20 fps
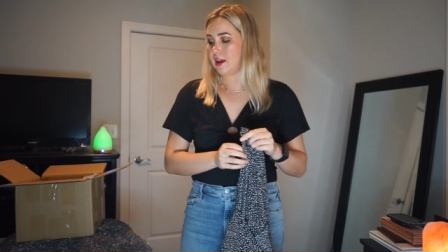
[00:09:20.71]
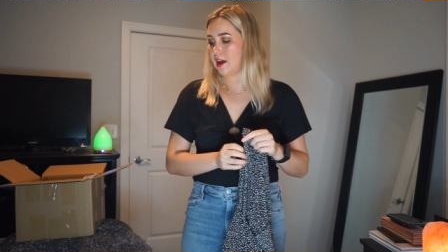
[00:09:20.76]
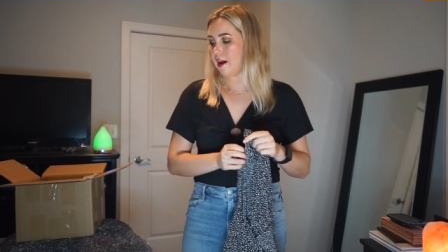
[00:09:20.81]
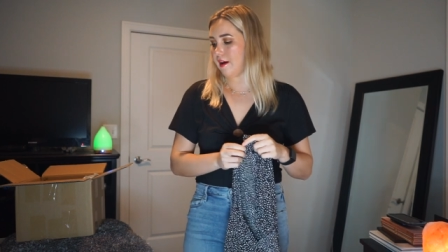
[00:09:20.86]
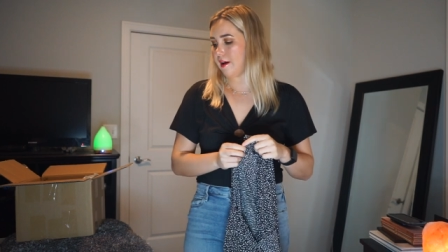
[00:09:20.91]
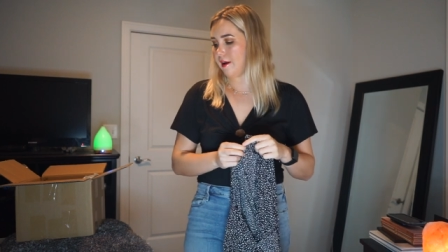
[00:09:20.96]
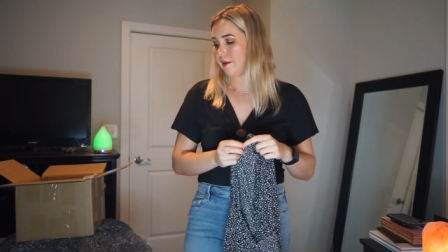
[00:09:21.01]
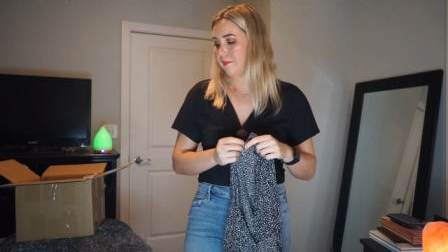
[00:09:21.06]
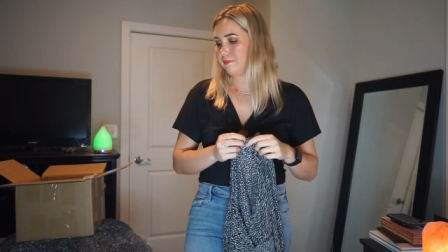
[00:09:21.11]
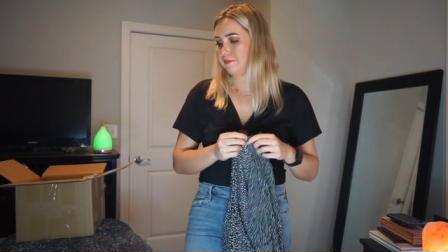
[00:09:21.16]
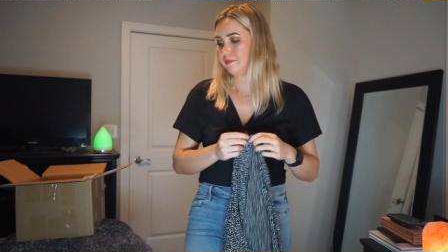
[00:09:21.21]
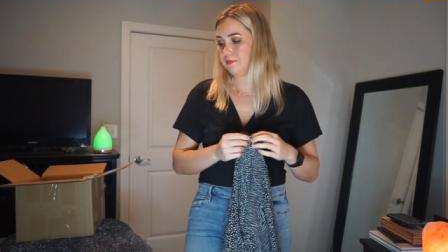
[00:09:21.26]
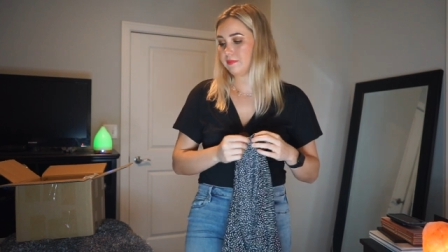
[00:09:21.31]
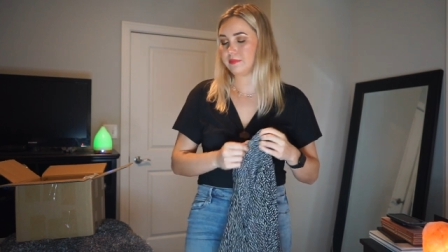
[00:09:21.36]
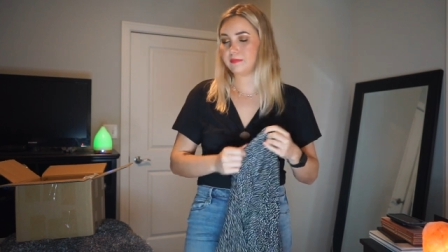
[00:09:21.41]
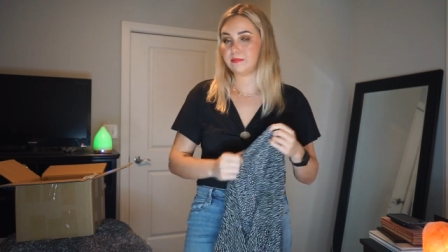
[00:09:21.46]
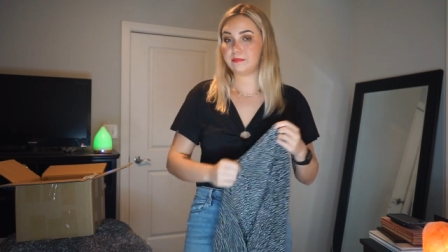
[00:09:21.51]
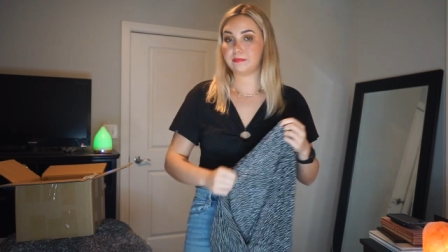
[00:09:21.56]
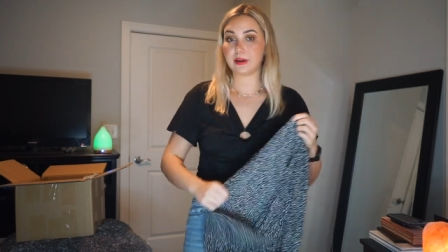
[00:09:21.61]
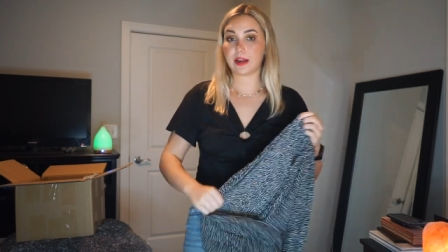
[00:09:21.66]
Um,
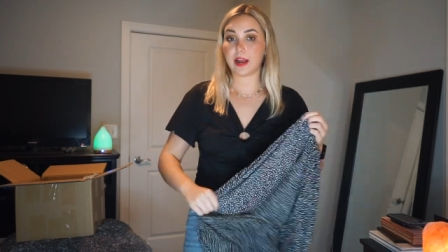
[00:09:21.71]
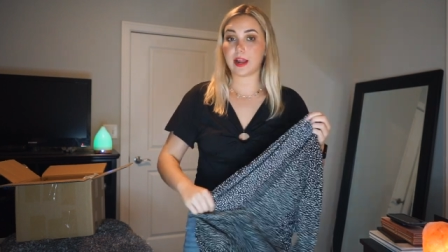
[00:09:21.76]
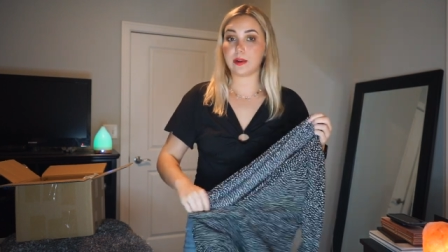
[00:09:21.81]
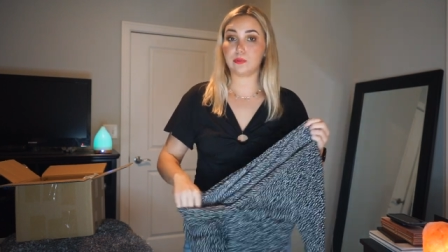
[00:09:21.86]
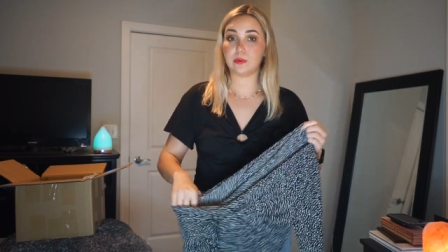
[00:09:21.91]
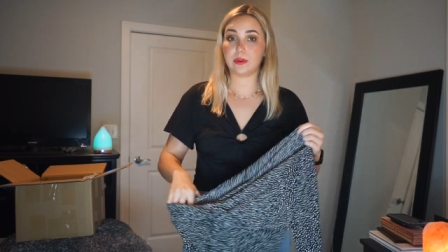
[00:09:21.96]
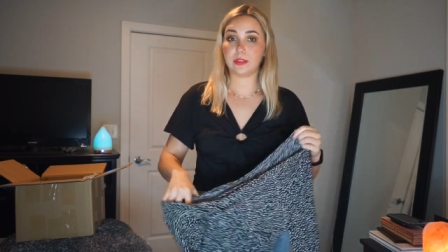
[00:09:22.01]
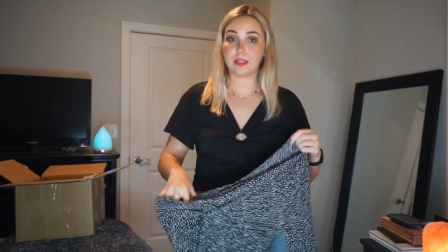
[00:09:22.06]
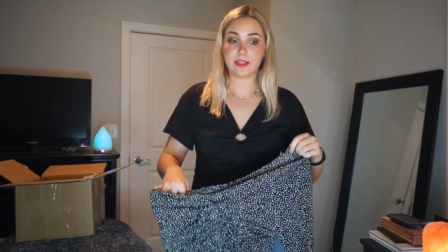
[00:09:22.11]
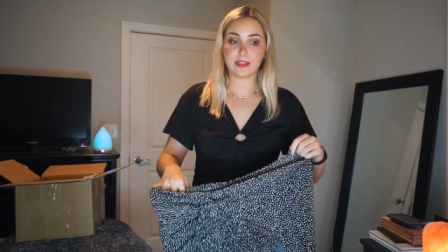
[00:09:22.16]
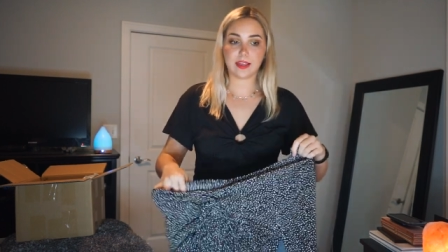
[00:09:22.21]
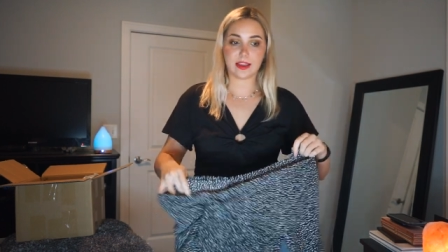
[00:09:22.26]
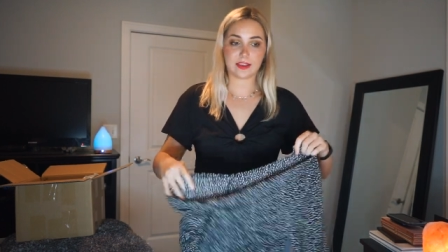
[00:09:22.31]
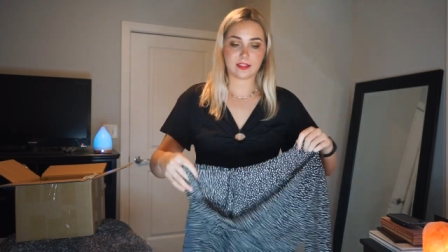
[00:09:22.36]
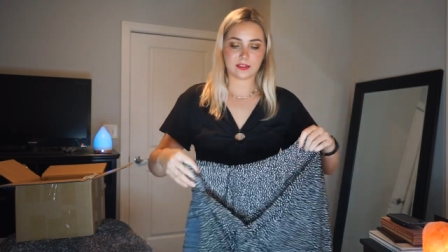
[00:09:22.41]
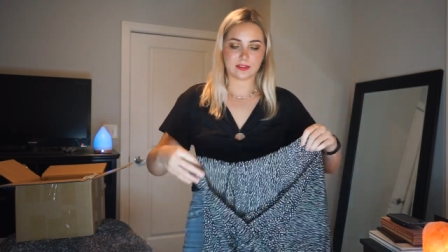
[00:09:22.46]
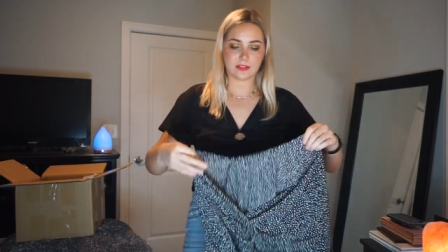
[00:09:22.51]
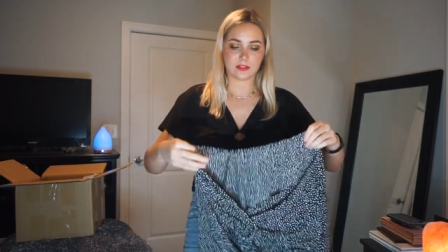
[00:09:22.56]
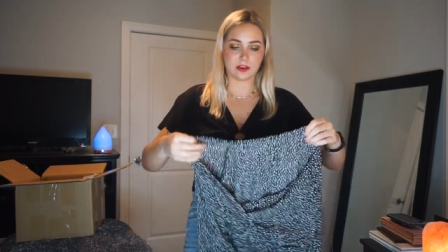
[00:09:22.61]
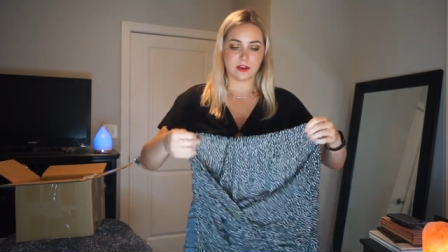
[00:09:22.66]
but I really
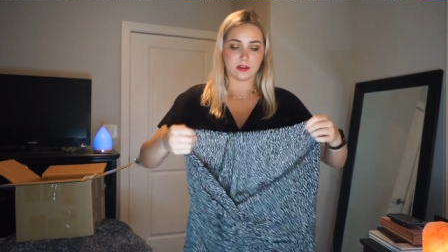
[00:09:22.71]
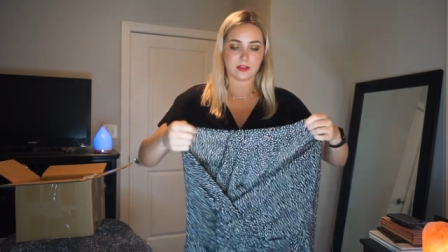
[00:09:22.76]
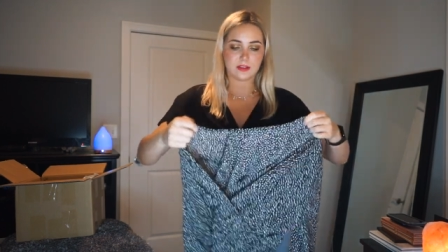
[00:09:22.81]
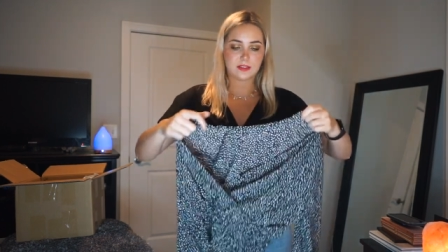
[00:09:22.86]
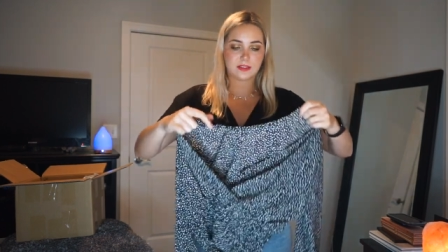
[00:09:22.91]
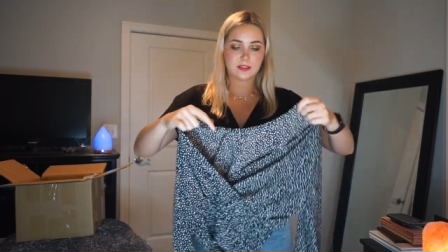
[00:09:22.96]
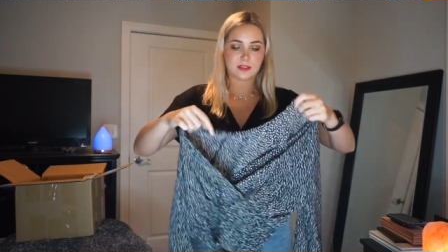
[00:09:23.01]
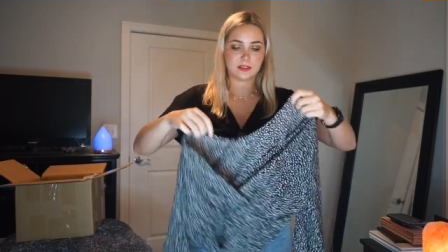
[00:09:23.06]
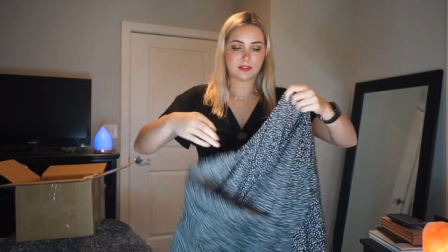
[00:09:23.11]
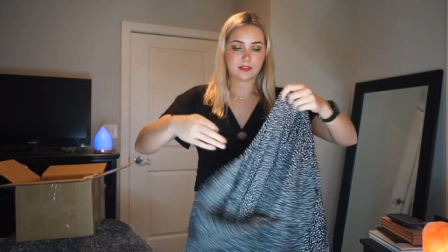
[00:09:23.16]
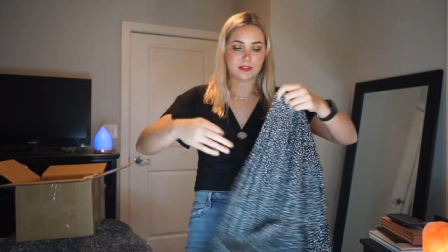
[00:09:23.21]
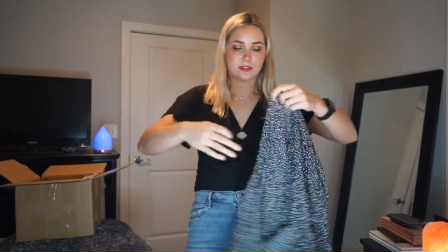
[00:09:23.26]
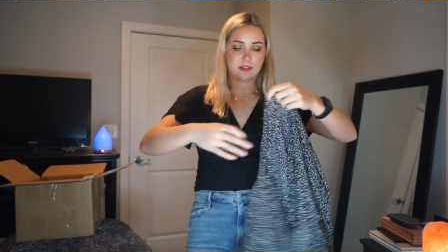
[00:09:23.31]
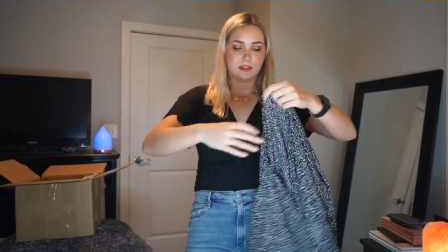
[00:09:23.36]
like the songs.